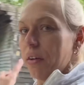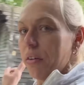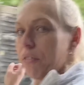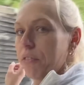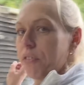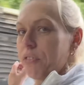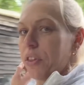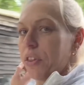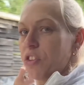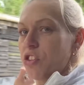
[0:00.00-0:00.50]

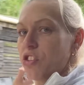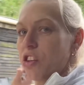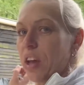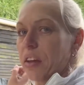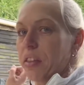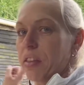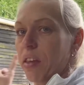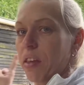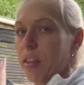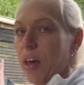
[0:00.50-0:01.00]
for the
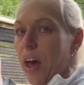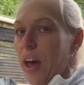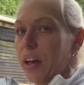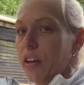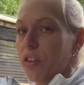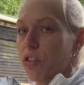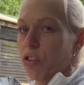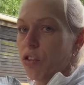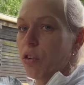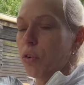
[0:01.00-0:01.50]
shed that the hay
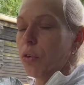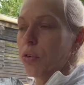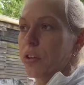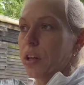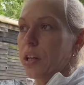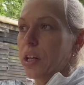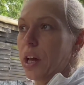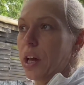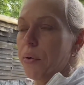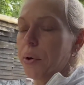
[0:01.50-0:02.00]
and straw is
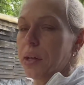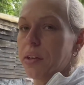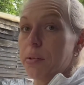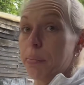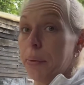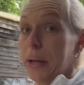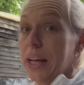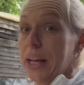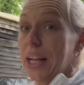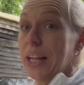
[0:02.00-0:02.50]
going to go in to
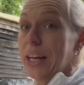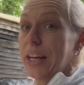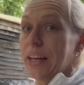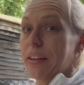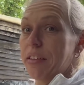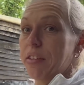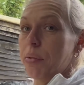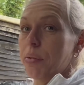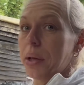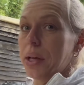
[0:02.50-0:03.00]
be
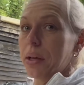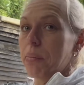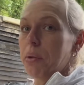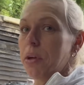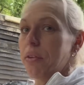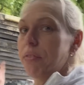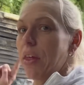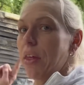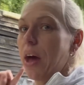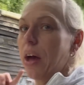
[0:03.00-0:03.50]
cleared so we can
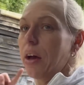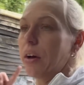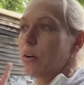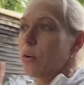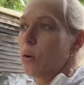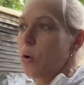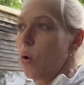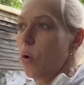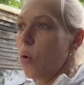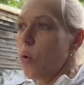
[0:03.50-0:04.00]
move that
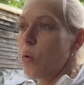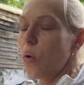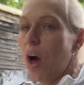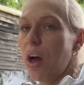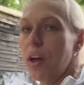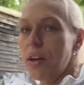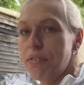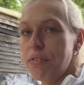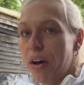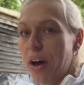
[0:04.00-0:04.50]
all
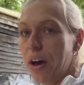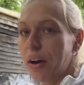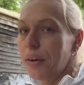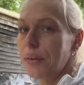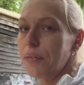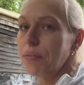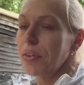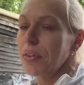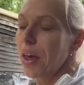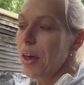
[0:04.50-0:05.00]
over.
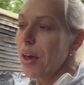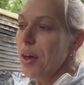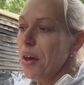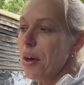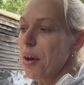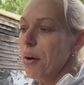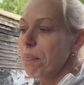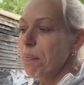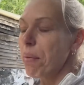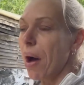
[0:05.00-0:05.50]

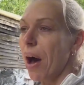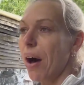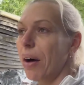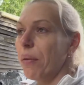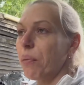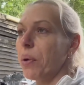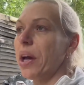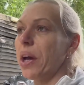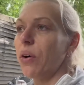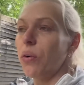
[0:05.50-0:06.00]
But
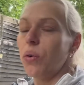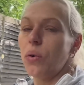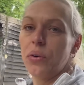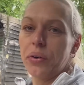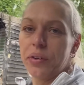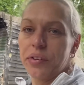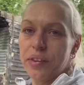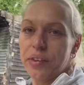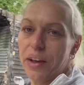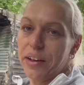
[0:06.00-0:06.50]
we're
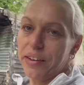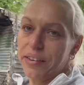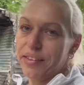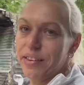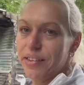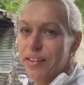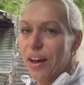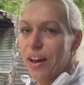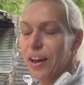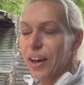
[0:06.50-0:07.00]
also
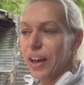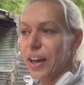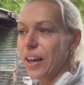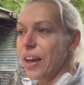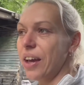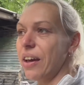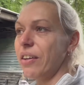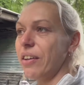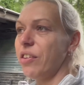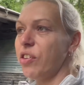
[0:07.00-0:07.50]

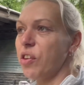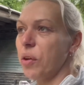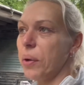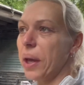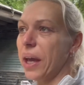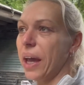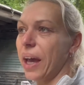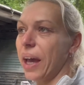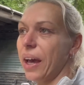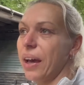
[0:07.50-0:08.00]
today
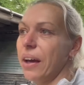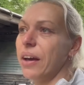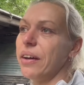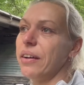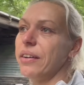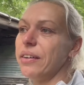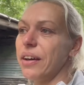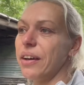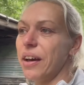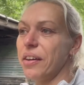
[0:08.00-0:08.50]
doing
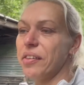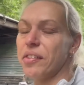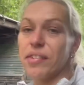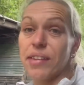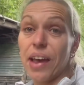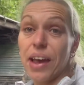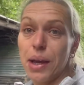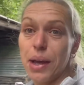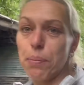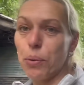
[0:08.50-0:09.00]
a
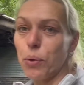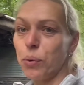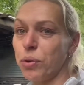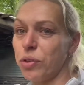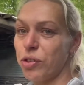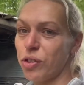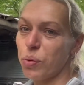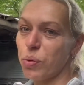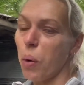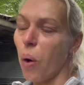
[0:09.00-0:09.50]
stable
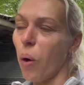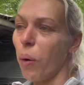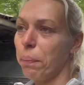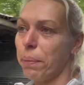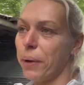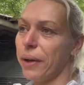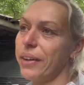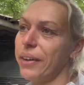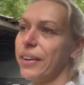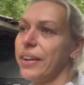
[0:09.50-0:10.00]
swap.
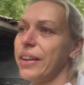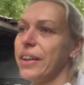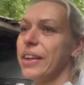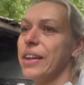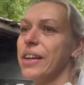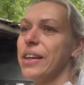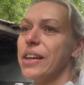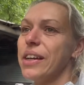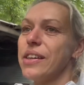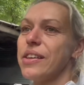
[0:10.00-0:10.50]

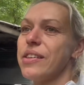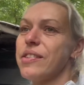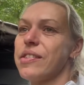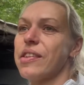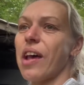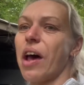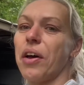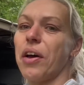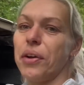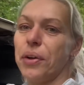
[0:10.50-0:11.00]

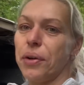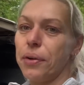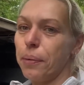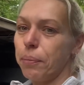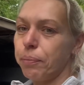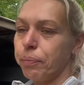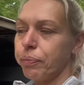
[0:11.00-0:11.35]
So